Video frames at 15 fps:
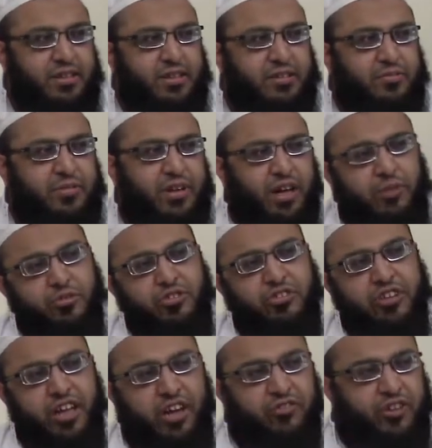But come to
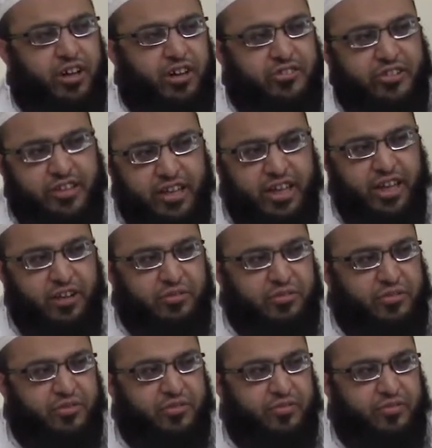slavery, a slave,